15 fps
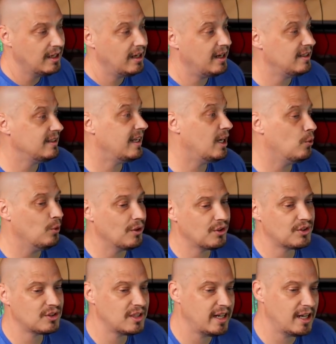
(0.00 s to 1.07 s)
And now with
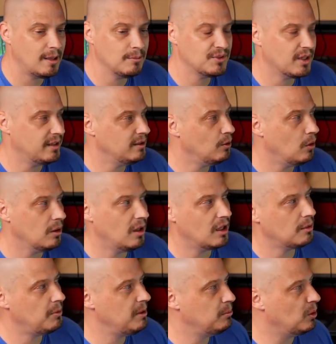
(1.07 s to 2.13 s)
Snaps, I know a
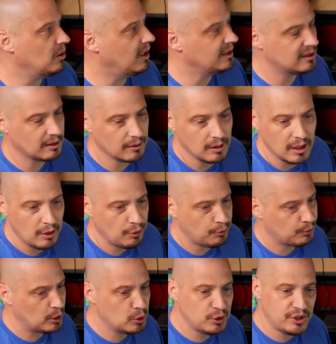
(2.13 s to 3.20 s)
lot of people like to
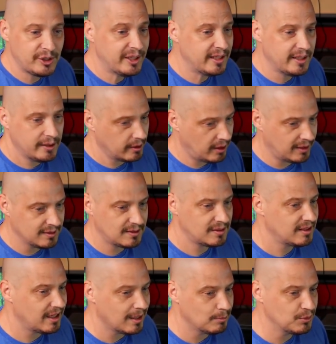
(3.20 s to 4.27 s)
throw shade on
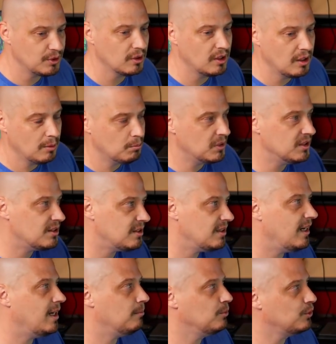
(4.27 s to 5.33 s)
Snaps, but
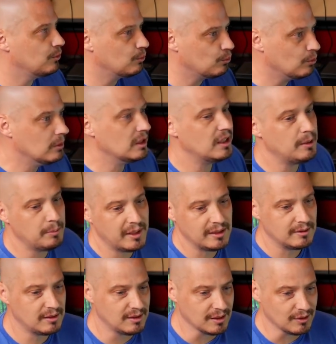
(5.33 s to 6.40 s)
Snaps really
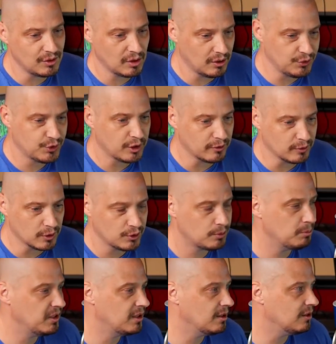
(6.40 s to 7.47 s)
makes sense on servers
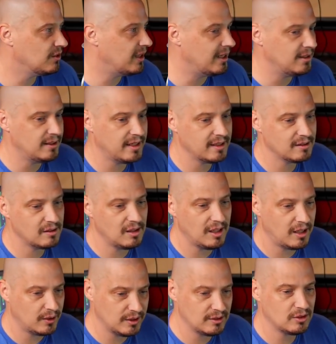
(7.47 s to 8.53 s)
because that
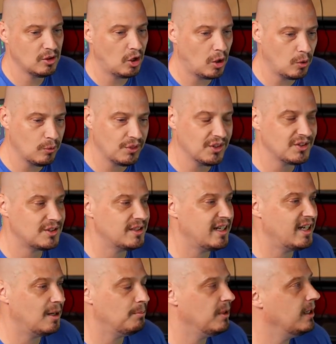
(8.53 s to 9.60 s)
Nextcloud install with the
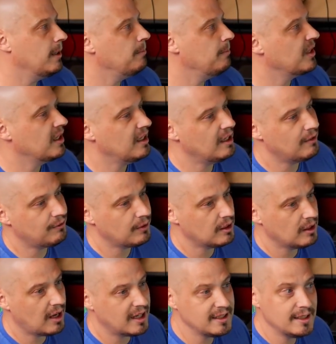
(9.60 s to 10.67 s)
Snap, if
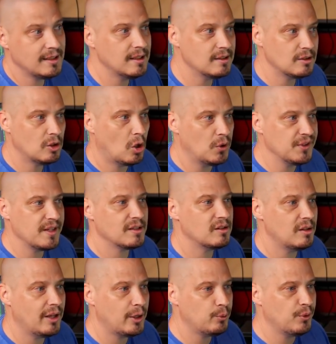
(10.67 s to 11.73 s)
I didn't install
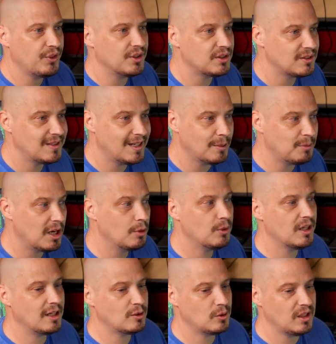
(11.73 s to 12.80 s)
Nextcloud with the Snap, I
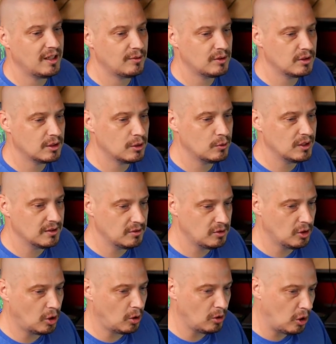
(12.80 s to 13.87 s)
would actually have to go
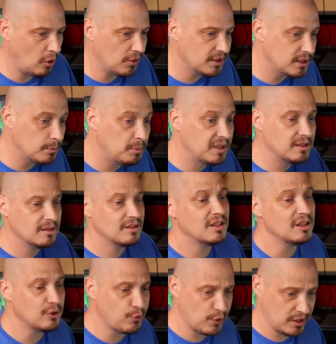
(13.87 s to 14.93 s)
install all the
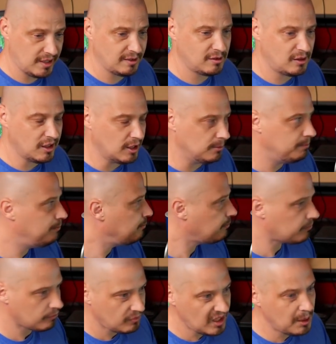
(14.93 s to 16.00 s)
dependencies for Nextcloud,
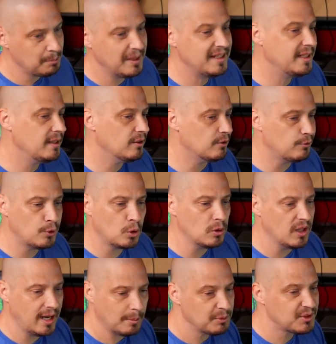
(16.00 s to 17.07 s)
meaning the full
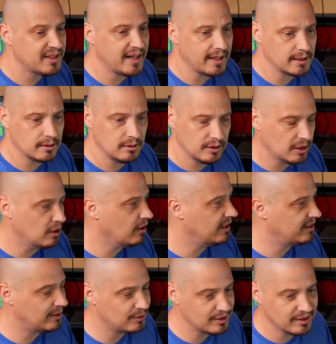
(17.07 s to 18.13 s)
LAMP stack. You know,
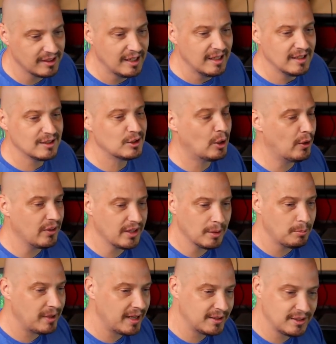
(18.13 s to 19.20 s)
I'd have to install the
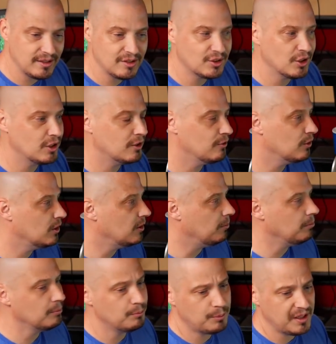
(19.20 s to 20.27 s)
Apache server
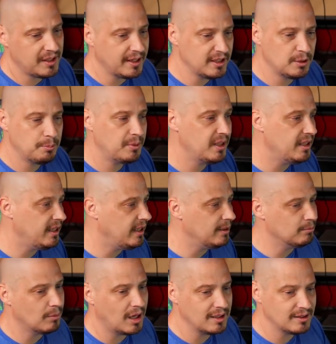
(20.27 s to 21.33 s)
and PHP
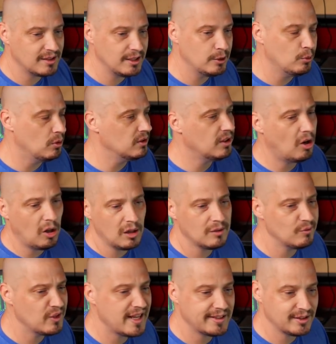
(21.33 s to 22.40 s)
and MySQL and all
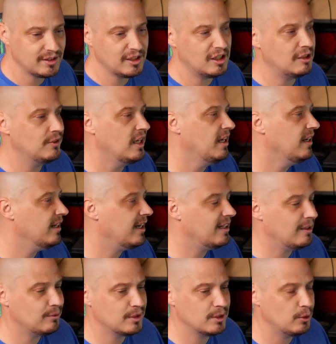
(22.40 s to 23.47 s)
of that stuff. And I'd
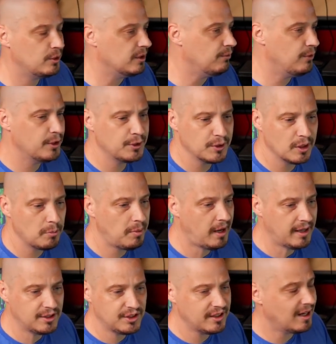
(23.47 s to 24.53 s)
have to go configure
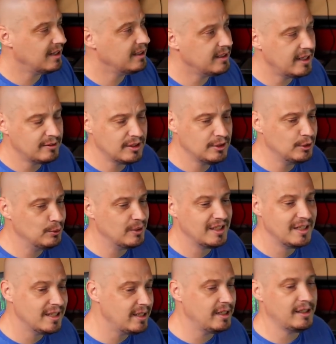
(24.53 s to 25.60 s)
Apache. I didn't have to do
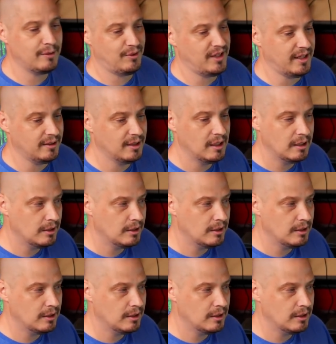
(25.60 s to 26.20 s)
any of that.